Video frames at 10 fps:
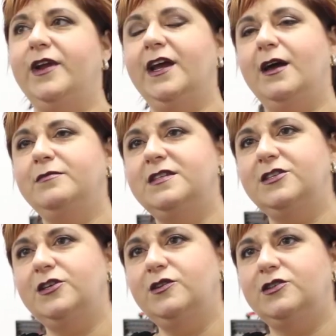When it
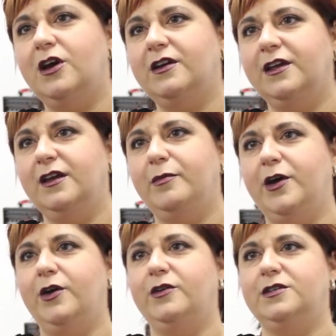comes to talking
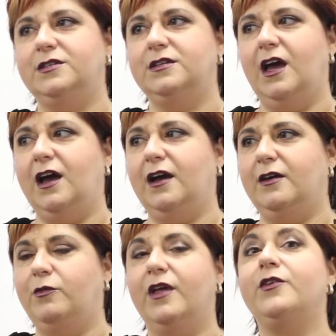about
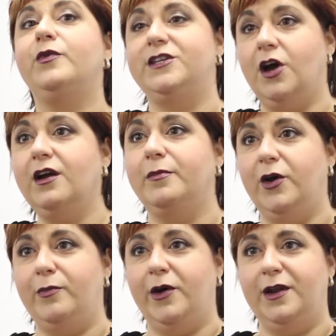uh, whether we talk
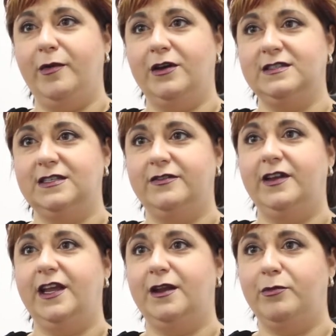about body
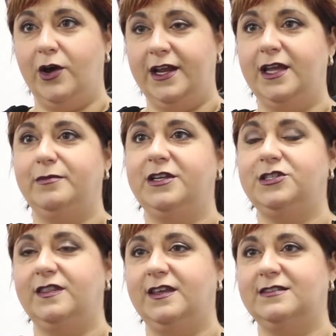positivity and body
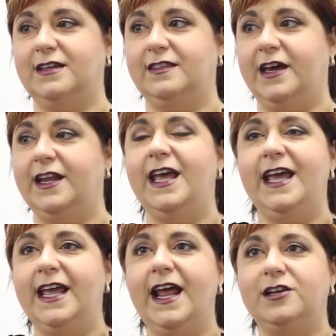image and things like that,
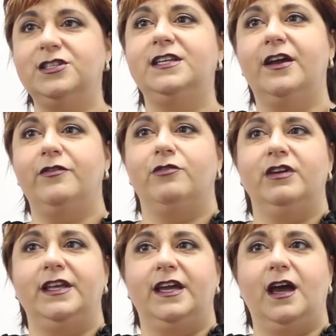it actually never
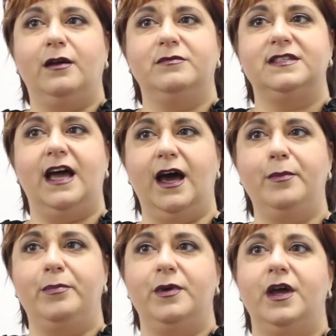really comes
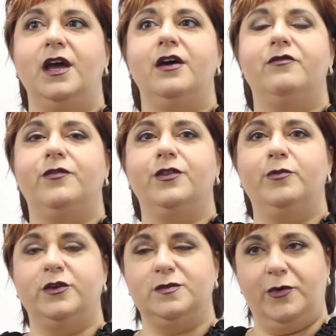up for the
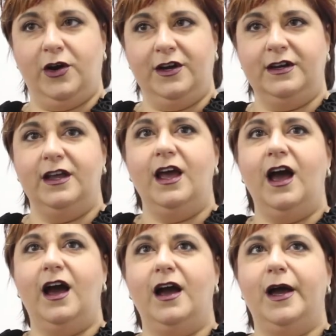most part,
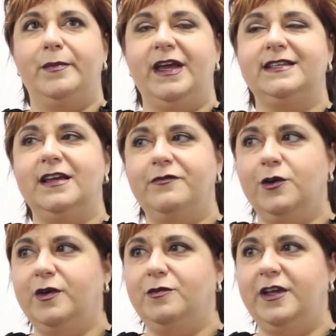um, except
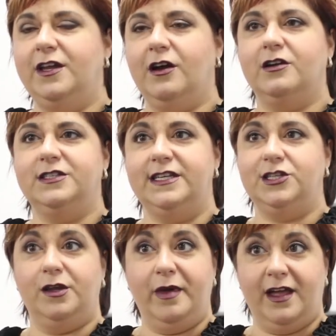for when we are
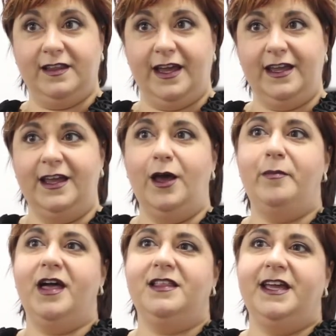teaching ballet.
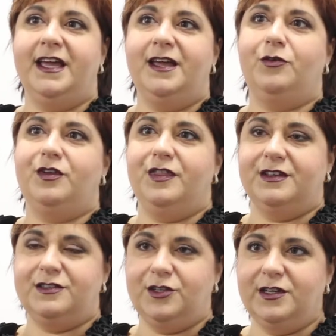Ballet,
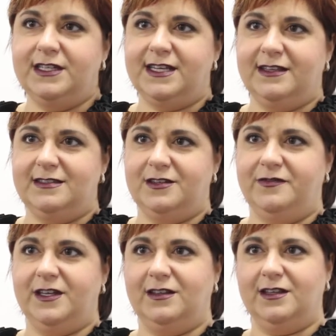the student tends to
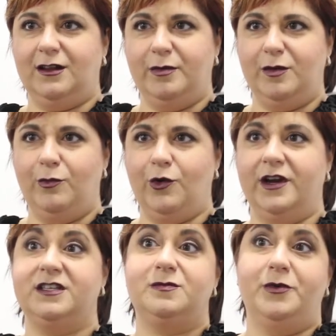feel a little bit
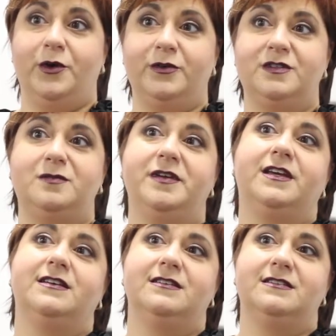more exposed
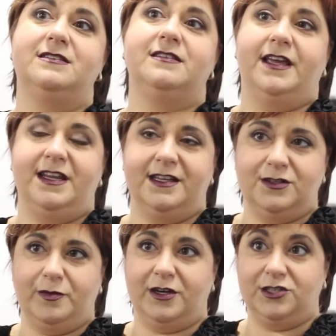because they need
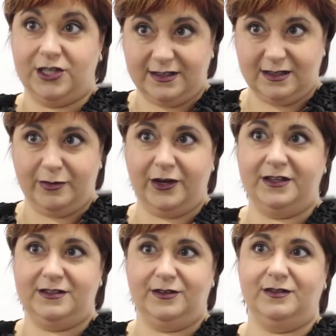to wear just a
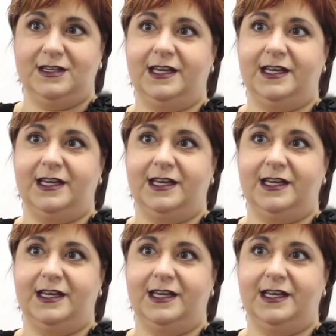bodysuit and